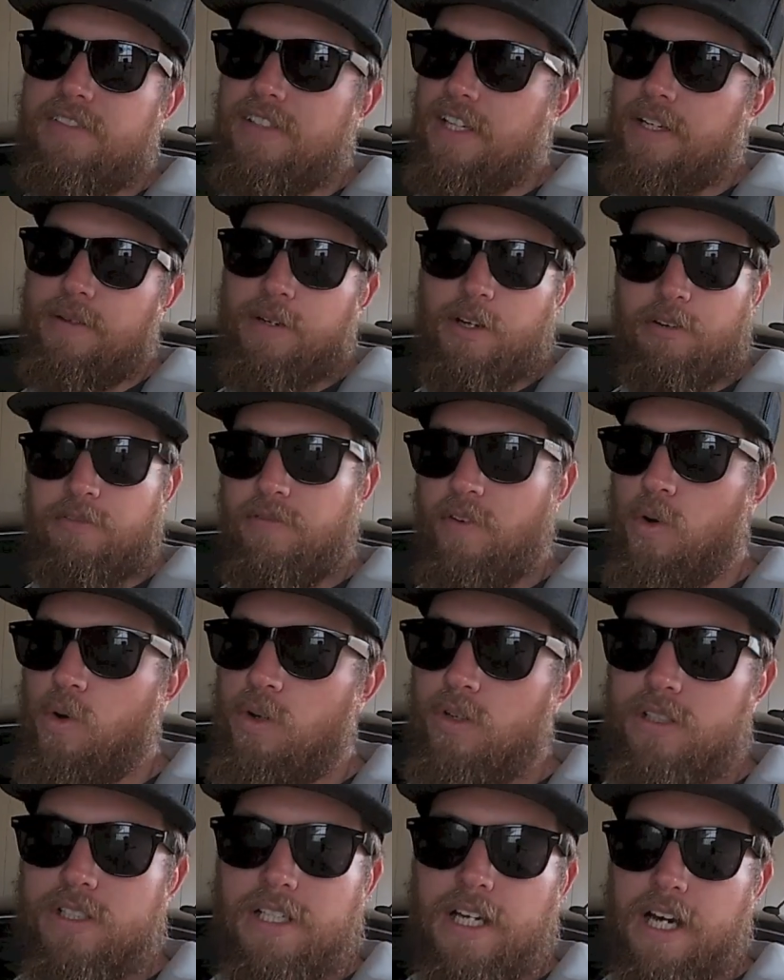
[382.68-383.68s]
I've seen him do
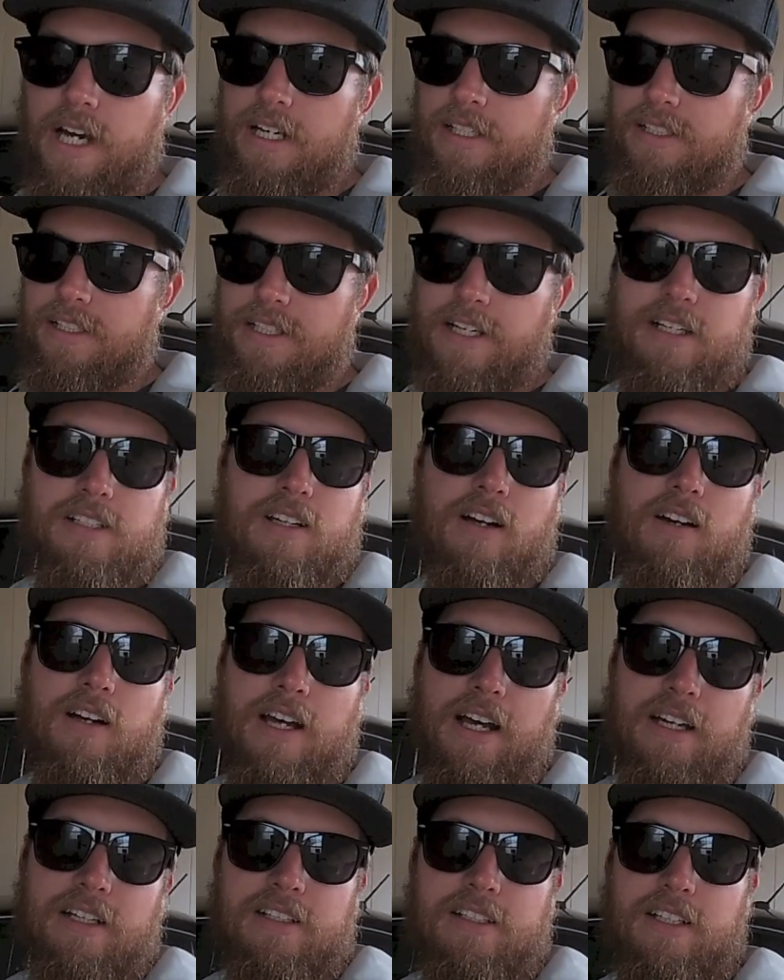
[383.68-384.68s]
Fords, Dodges. he does all
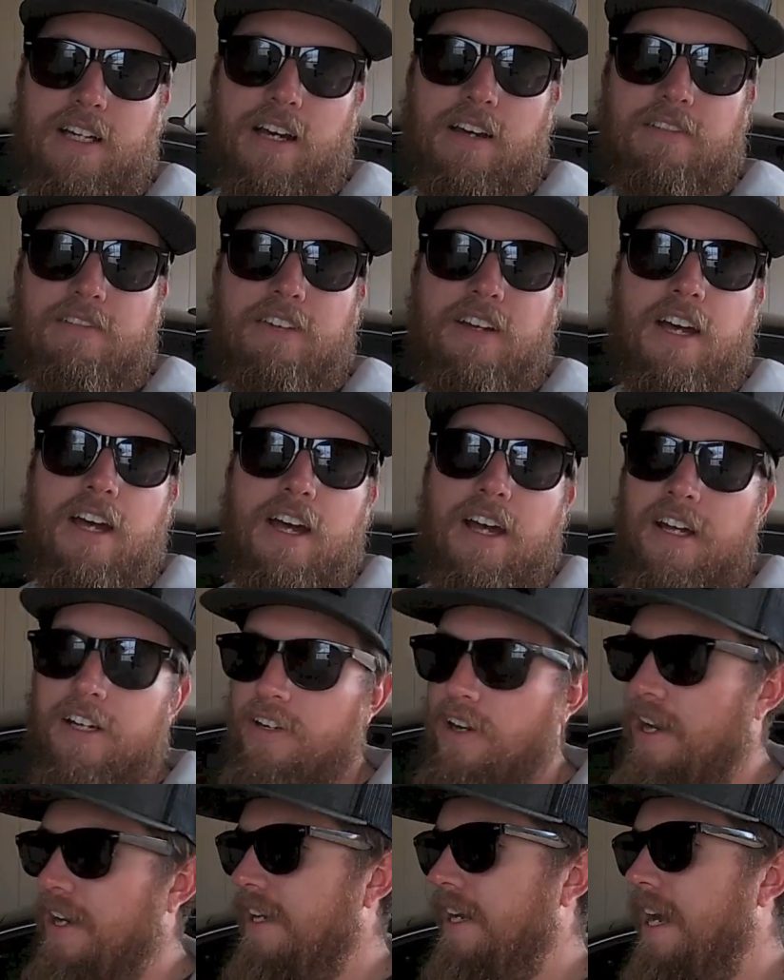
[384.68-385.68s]
kind of stuff.
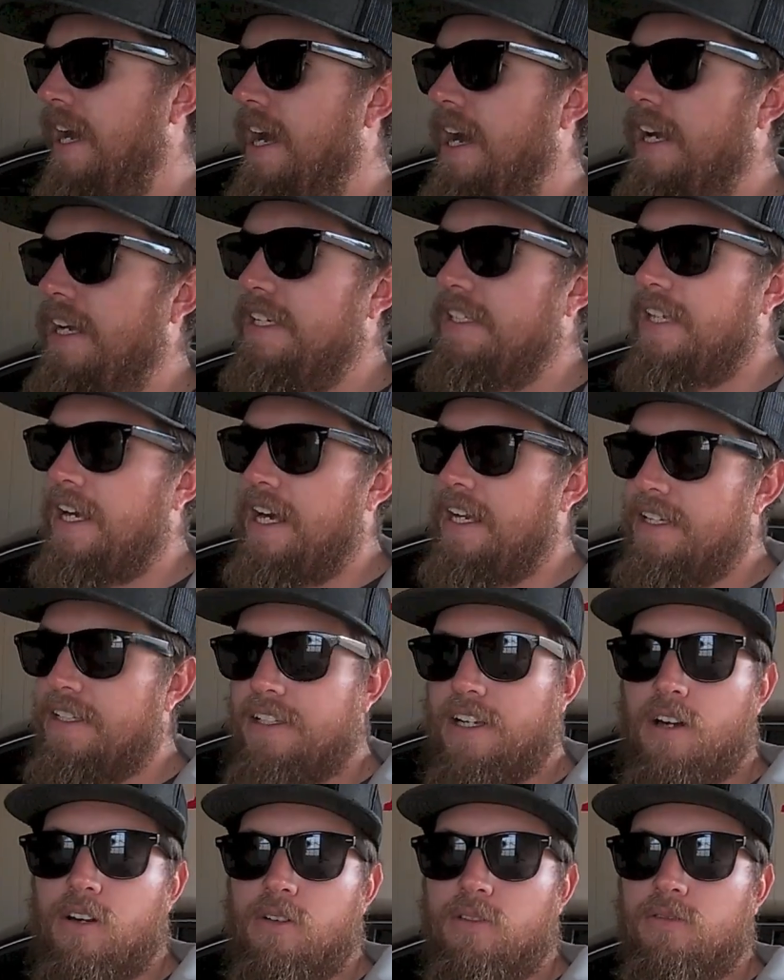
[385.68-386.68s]
Great guy, he's got
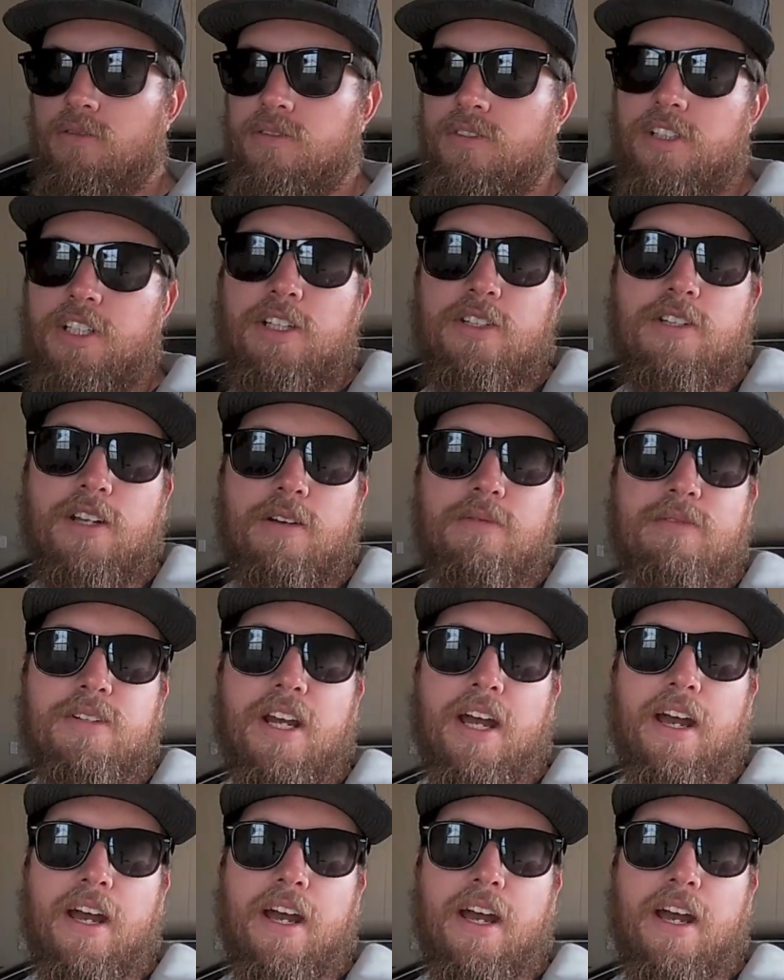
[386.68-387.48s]
his own YouTube